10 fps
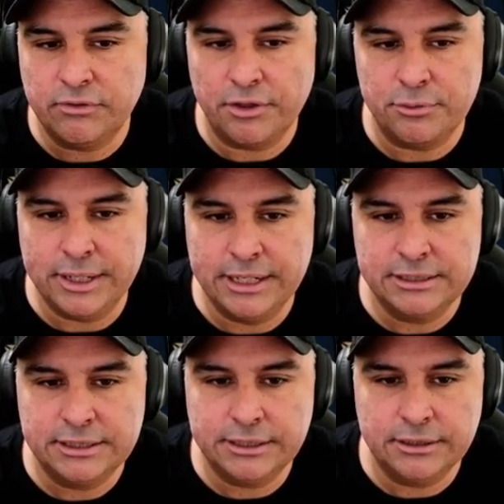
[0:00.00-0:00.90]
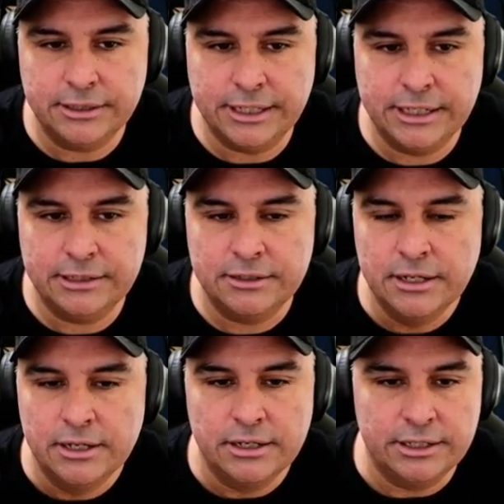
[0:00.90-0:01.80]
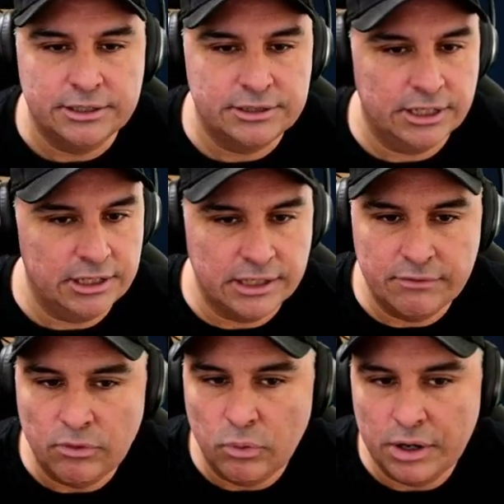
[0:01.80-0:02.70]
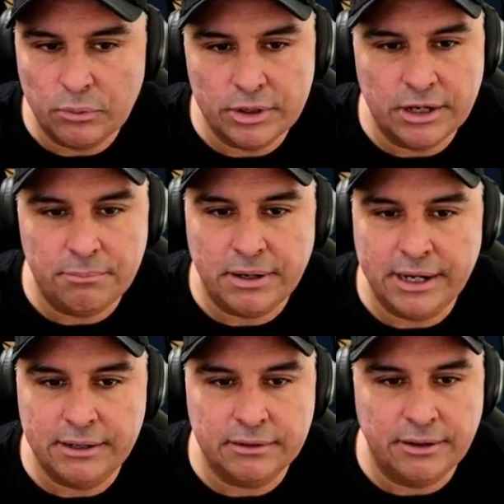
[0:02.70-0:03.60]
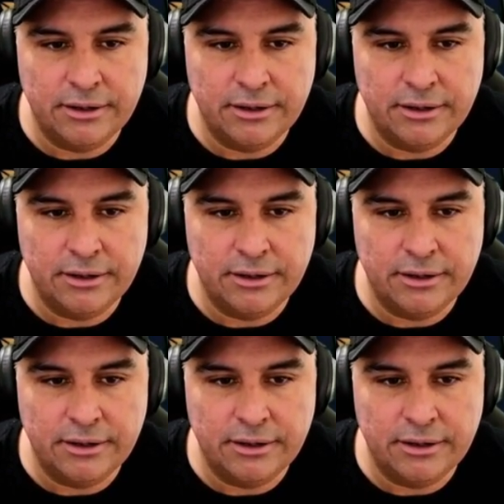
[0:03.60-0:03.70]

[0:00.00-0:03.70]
If all 3 hits hit, his level 1 went up by